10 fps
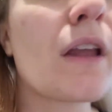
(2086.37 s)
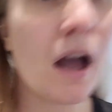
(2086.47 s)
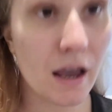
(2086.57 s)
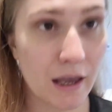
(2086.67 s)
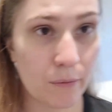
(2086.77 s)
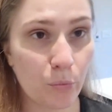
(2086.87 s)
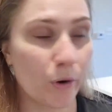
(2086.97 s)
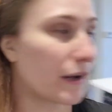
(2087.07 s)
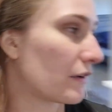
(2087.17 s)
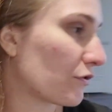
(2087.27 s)
am
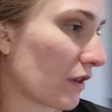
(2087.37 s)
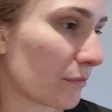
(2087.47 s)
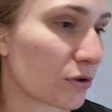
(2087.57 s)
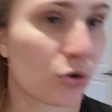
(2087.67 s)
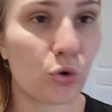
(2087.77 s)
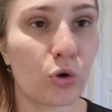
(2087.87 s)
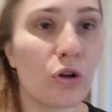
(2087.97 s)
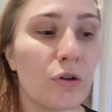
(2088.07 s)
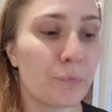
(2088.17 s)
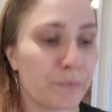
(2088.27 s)
waiting for them to
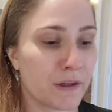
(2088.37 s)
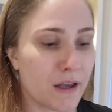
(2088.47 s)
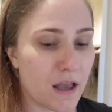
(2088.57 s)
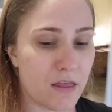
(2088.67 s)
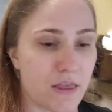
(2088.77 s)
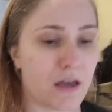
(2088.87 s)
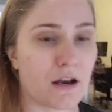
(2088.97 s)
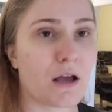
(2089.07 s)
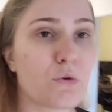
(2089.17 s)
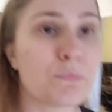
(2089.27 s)
cool, and
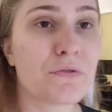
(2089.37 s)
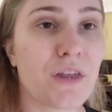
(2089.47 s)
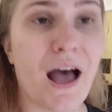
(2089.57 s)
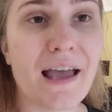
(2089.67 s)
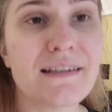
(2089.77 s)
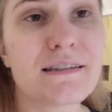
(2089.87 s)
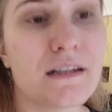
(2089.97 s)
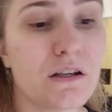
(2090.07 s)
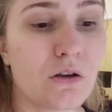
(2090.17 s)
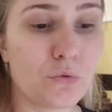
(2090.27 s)
then I will put the
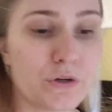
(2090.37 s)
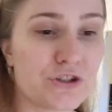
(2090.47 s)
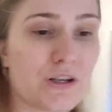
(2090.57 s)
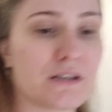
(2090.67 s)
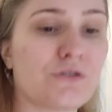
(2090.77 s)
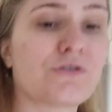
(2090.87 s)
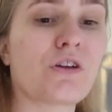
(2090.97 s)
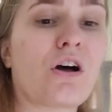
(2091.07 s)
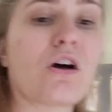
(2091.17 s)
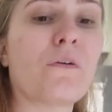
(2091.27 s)
icing, which as you
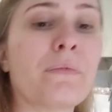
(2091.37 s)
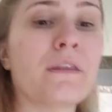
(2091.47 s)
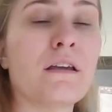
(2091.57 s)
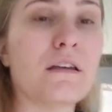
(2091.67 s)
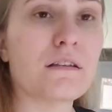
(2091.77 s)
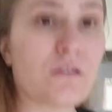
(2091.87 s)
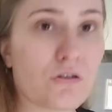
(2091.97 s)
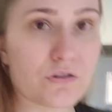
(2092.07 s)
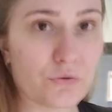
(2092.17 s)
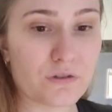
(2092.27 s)
saw is
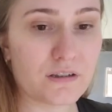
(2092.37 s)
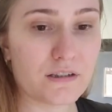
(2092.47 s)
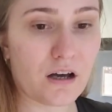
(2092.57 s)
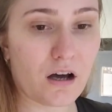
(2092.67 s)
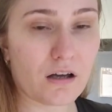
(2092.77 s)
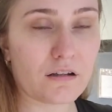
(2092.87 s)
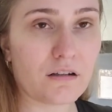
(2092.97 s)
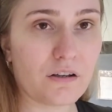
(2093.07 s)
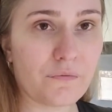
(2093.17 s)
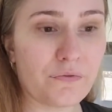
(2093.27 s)
also
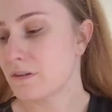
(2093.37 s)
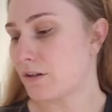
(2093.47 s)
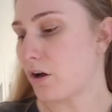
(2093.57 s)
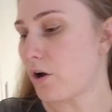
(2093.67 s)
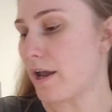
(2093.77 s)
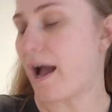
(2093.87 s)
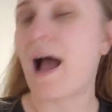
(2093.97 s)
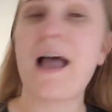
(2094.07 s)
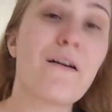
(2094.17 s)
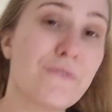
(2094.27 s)
done. So, okay,
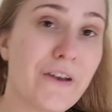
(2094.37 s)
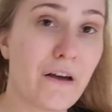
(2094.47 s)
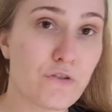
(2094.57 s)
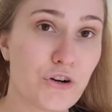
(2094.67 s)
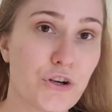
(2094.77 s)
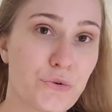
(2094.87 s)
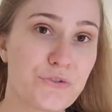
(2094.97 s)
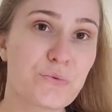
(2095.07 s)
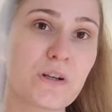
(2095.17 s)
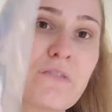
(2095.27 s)
I have never
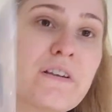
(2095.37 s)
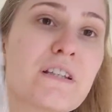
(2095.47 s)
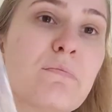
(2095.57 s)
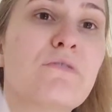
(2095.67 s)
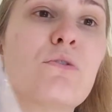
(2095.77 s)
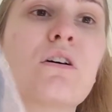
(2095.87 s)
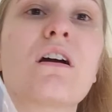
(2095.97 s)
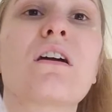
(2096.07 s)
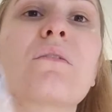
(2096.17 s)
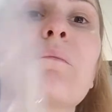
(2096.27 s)
used one of these
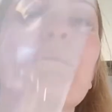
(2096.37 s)
before.